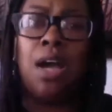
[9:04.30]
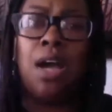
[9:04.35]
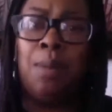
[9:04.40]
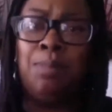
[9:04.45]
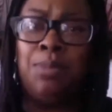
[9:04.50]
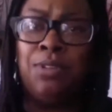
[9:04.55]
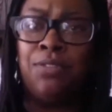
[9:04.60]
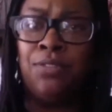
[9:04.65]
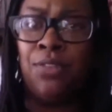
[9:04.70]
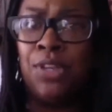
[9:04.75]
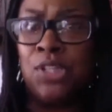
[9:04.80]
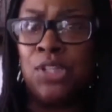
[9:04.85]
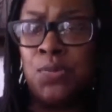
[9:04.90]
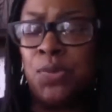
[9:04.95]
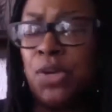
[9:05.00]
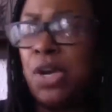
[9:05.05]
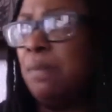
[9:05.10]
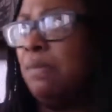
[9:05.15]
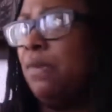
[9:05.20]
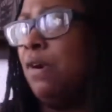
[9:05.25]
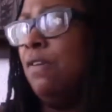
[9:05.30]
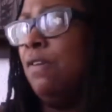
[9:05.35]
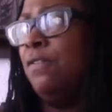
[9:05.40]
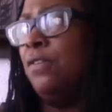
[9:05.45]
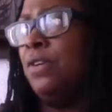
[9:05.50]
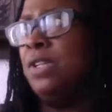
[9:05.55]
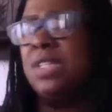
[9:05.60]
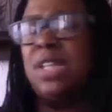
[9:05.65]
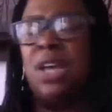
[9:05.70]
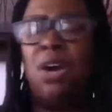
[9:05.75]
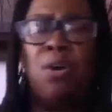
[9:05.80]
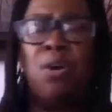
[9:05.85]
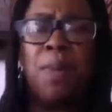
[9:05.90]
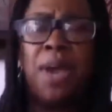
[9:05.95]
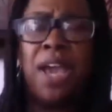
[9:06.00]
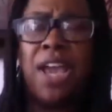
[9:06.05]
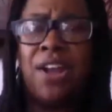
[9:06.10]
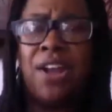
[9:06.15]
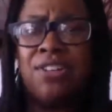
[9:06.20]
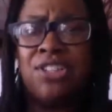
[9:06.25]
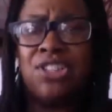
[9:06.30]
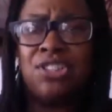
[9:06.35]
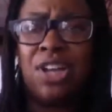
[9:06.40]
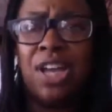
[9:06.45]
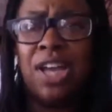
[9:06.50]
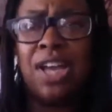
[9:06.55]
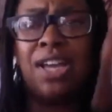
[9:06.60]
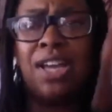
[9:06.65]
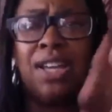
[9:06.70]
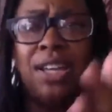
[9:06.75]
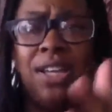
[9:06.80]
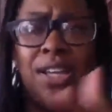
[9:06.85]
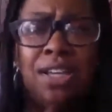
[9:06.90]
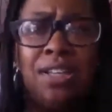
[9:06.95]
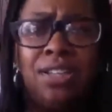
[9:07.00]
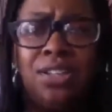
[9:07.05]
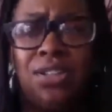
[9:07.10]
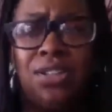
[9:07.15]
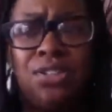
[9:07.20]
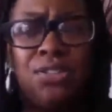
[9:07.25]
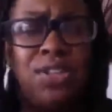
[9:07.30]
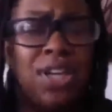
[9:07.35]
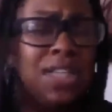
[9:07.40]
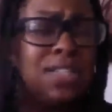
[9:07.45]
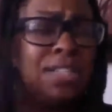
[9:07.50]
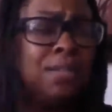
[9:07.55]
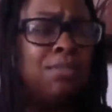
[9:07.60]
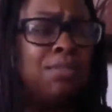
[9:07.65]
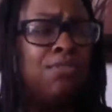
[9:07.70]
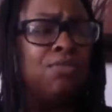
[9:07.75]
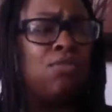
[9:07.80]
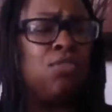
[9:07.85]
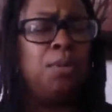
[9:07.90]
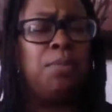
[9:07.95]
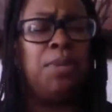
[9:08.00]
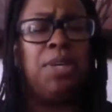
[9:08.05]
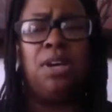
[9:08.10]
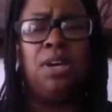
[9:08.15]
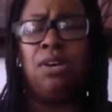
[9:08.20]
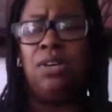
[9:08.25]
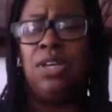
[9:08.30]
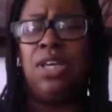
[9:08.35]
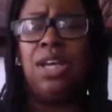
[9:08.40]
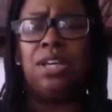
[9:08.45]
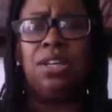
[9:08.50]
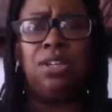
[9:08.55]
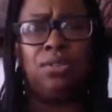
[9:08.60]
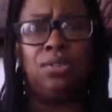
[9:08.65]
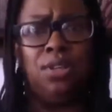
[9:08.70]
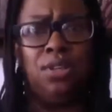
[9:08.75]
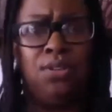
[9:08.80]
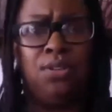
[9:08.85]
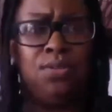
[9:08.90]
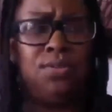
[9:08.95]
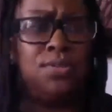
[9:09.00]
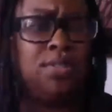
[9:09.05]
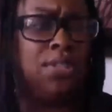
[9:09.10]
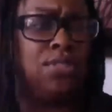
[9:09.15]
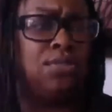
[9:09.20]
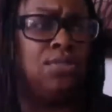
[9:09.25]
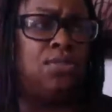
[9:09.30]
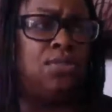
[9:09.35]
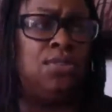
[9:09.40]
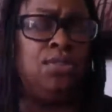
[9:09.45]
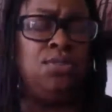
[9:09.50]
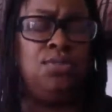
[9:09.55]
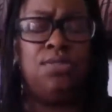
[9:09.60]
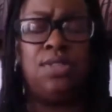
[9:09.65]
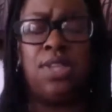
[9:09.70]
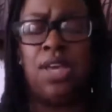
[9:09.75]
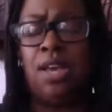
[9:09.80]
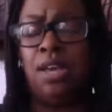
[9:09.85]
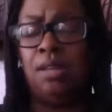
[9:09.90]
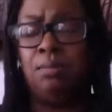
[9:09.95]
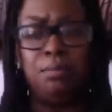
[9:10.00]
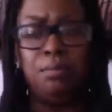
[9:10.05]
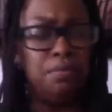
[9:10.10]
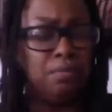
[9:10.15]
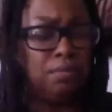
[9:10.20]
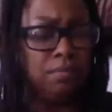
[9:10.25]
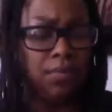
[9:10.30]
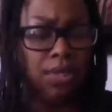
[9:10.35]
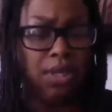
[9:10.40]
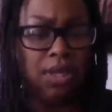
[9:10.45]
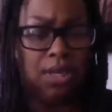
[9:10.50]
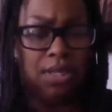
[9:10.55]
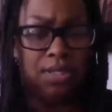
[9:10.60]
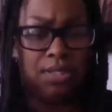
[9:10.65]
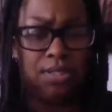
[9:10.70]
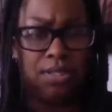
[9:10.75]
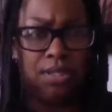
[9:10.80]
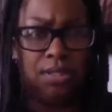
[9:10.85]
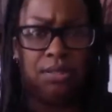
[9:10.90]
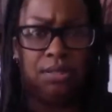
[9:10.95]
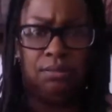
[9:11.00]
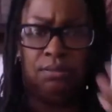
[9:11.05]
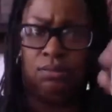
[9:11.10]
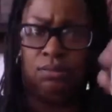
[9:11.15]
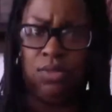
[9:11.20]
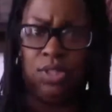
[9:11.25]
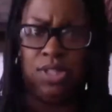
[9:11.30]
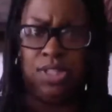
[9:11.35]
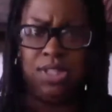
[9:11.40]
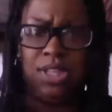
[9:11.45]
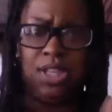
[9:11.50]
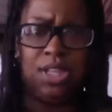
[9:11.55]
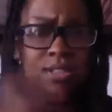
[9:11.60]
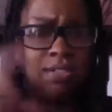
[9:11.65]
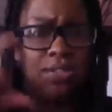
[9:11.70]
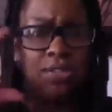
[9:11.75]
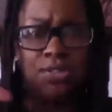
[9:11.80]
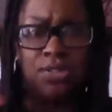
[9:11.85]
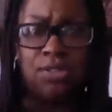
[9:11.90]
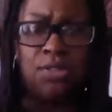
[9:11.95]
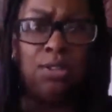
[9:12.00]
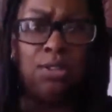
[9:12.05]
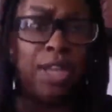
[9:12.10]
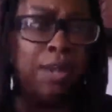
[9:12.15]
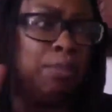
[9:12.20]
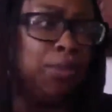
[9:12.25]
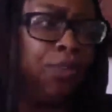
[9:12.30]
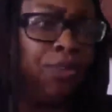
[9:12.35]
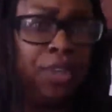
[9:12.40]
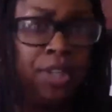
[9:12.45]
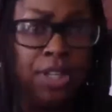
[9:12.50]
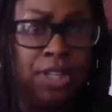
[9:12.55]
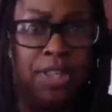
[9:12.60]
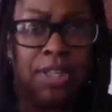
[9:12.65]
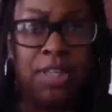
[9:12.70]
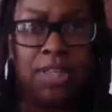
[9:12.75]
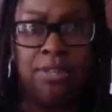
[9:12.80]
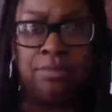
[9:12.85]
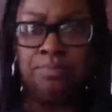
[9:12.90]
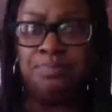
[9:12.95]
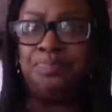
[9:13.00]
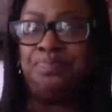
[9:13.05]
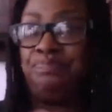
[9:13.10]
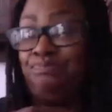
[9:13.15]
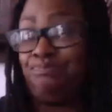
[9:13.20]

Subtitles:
A couple of friends would come over and say, oh, my hair is dry. Can I, you got something for me? Oh, yeah, you can use this. You can use that. And so what's this? There's no label or anything.